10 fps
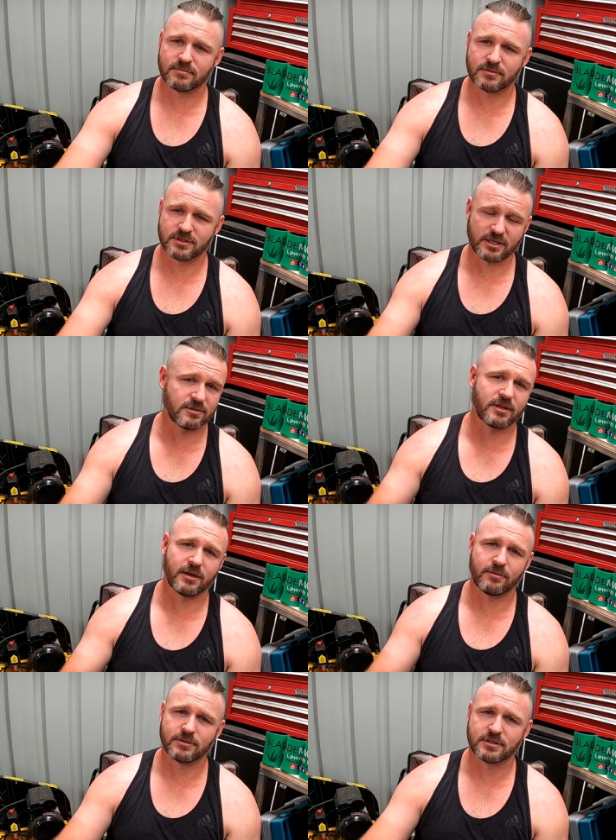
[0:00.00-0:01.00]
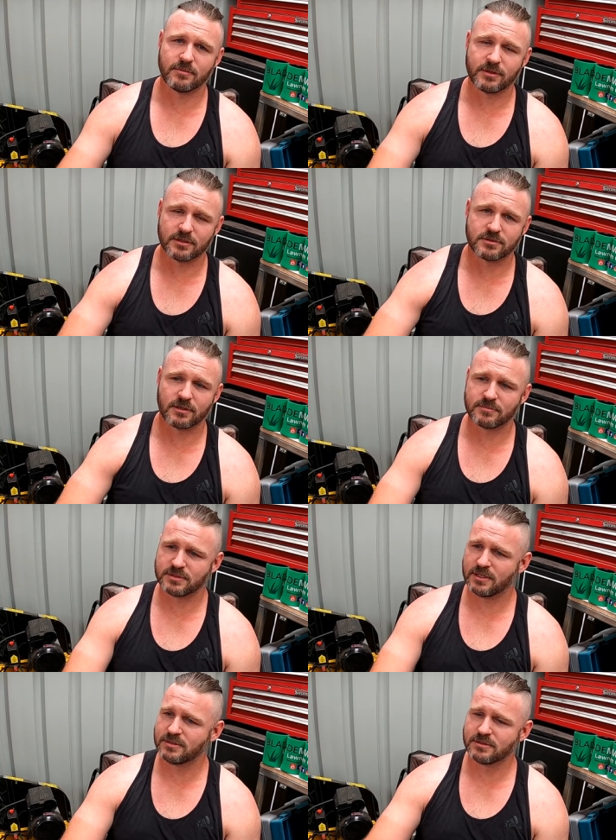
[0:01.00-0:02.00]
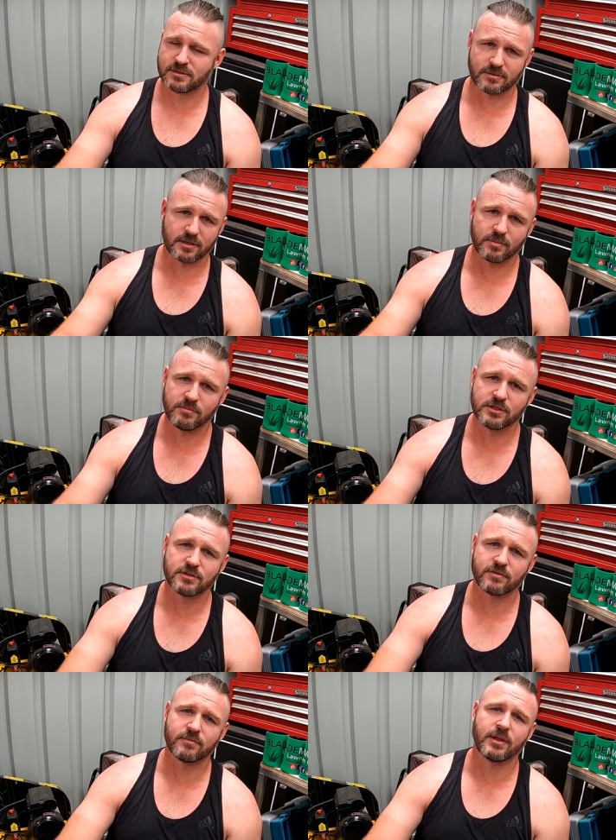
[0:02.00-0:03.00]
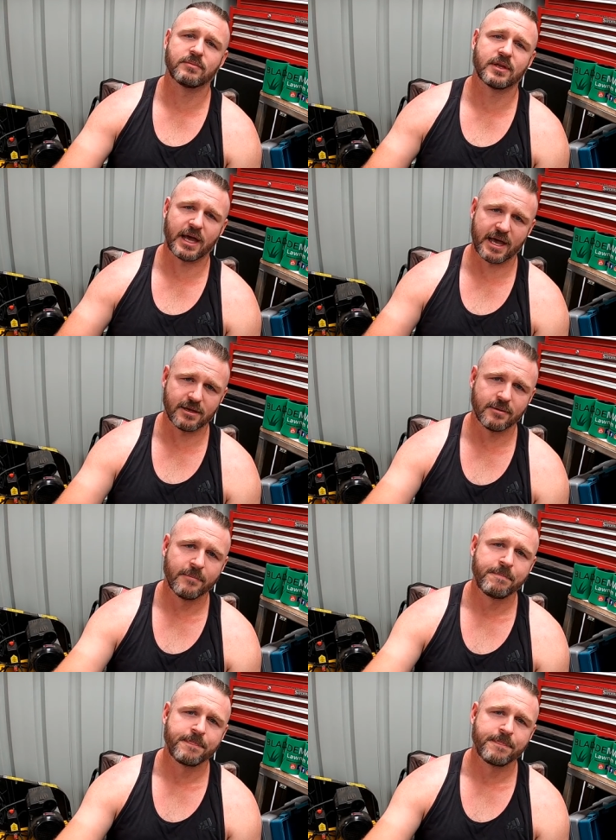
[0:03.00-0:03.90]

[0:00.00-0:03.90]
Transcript: because they they always tell me their circumstances, so I'll get permission from them to add